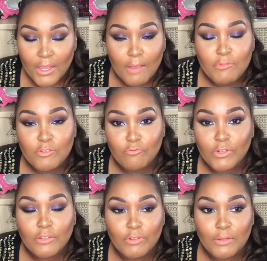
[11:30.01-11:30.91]
It was
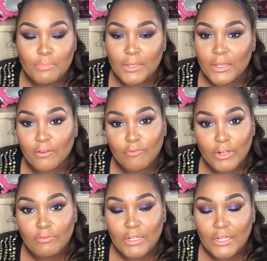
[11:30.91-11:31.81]
really, really big and
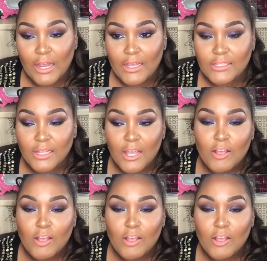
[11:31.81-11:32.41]
really, really nice.